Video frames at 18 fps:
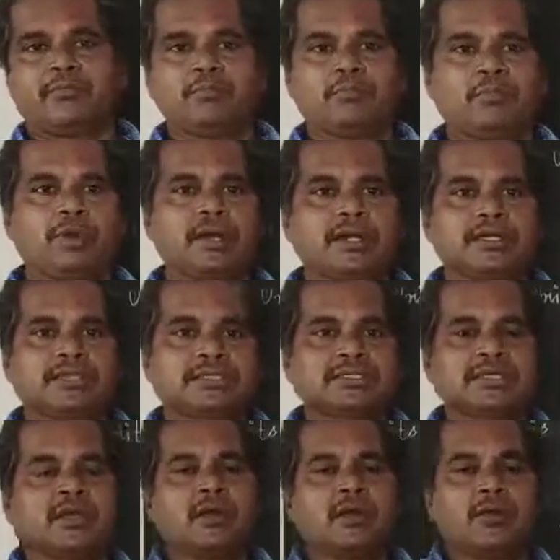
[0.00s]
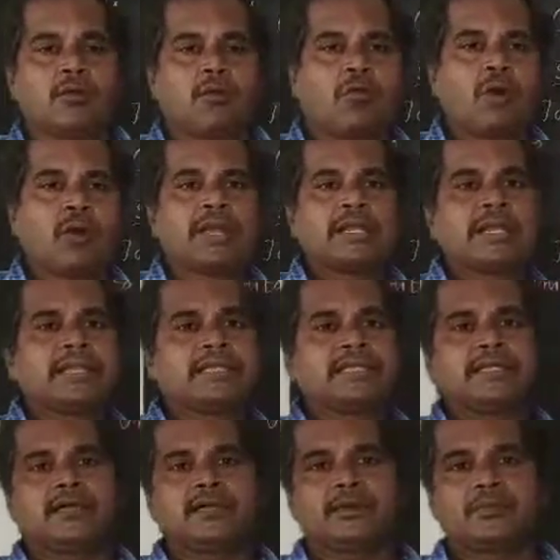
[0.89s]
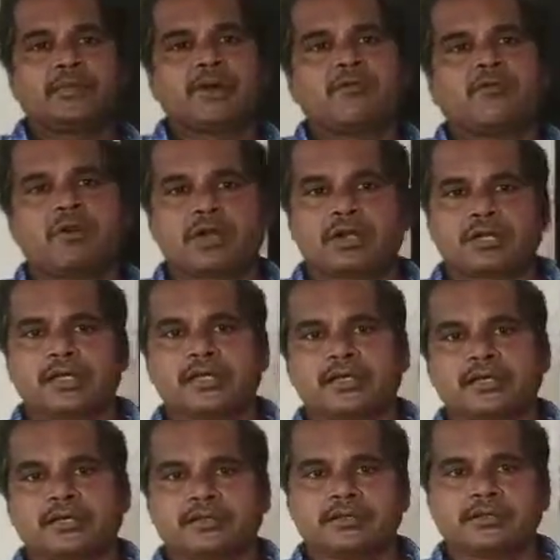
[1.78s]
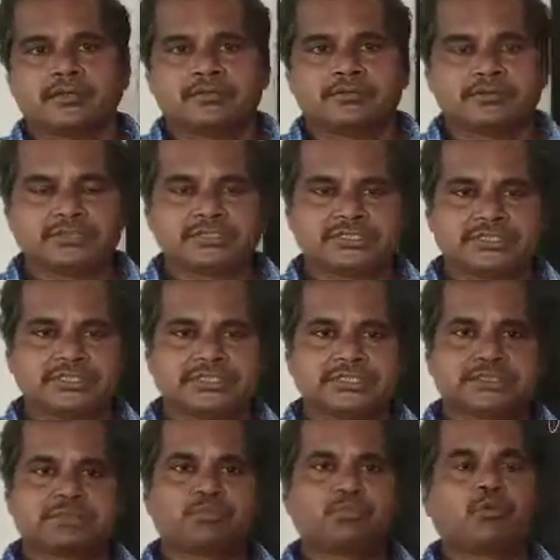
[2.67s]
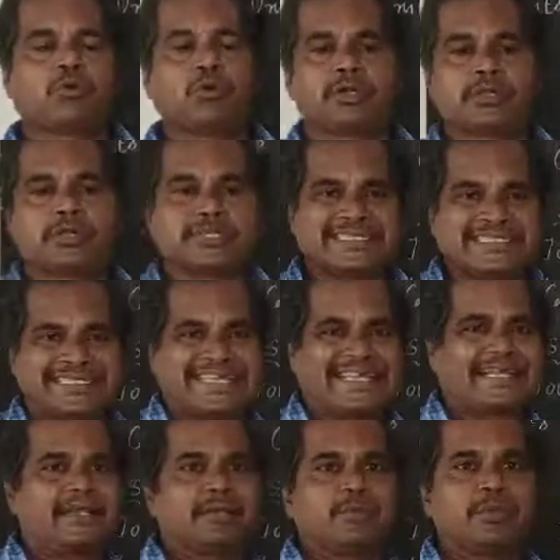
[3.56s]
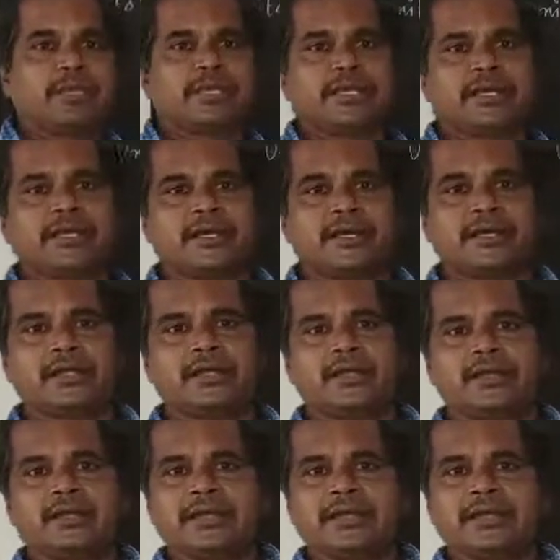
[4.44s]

but 1 liter of the water which is poured in the second beaker